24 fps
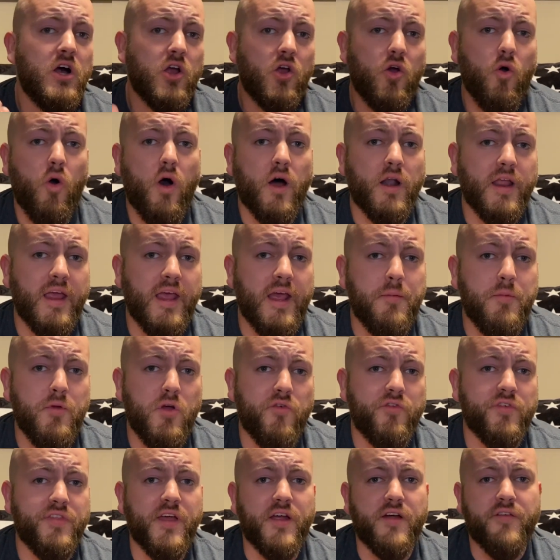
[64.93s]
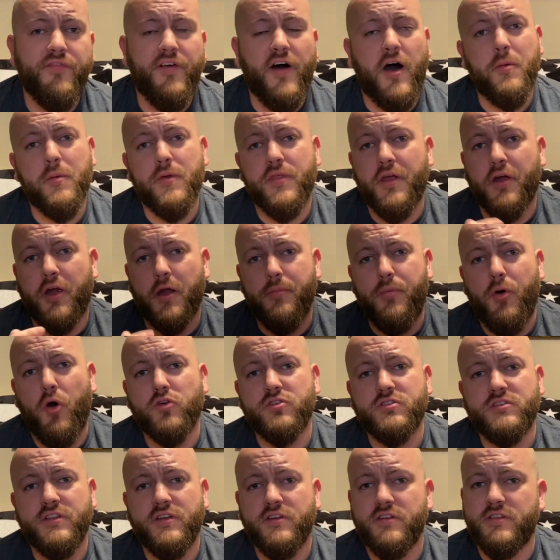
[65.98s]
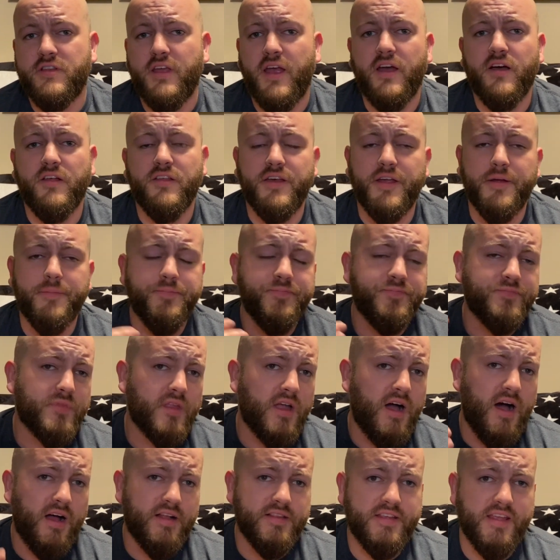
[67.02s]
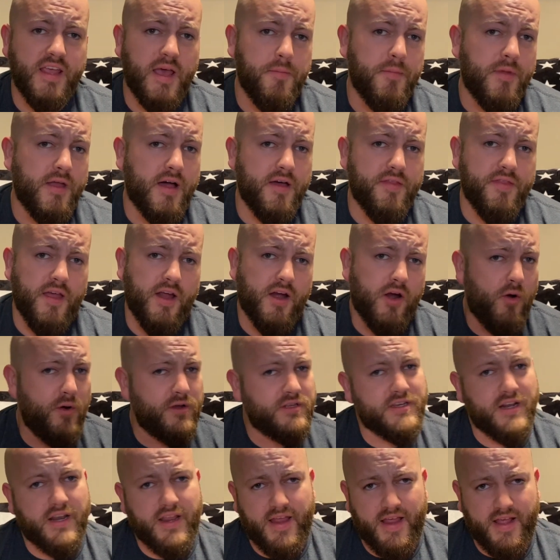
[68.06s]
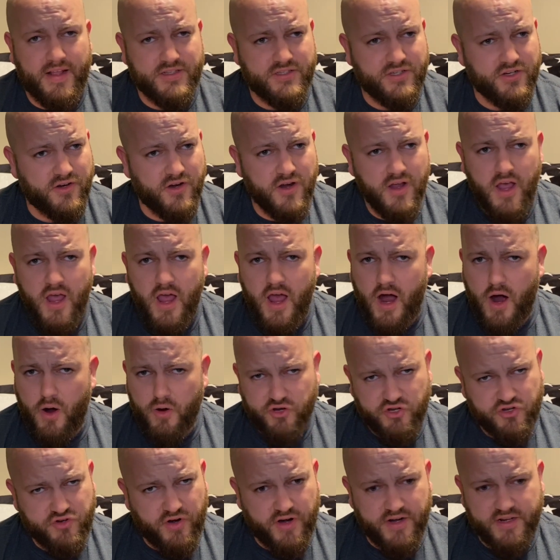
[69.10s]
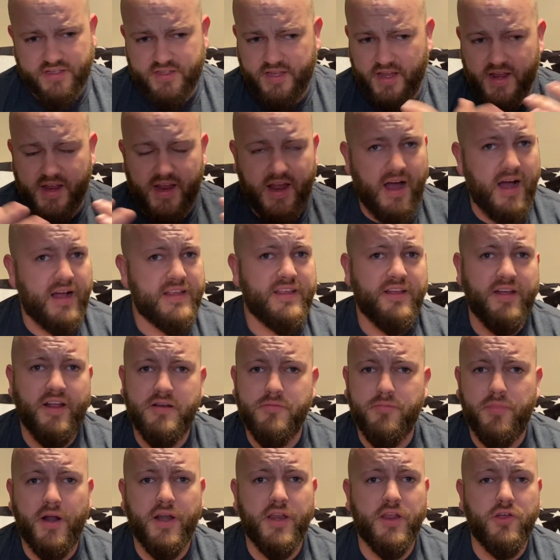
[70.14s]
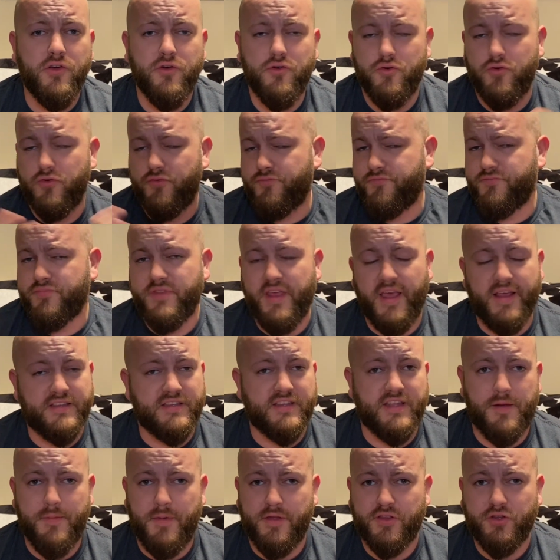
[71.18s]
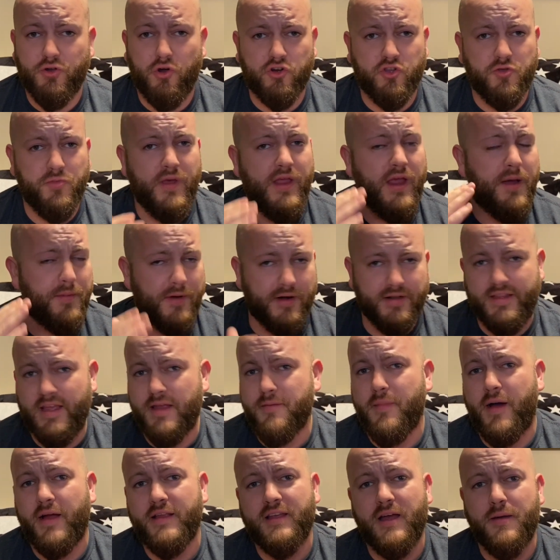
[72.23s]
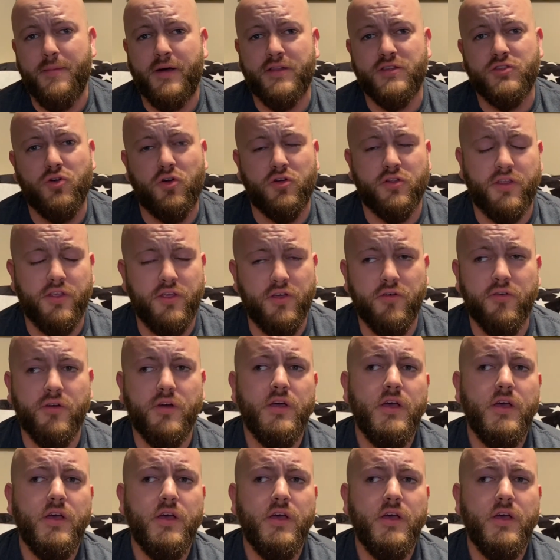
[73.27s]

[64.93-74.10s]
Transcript: Go on, add me over there. Follow me there. I post in there daily. DM me on there. I'm always going to answer. I always try to stay in contact. Anybody who takes the time out to talk to me, I'm going to take my time out to talk to you.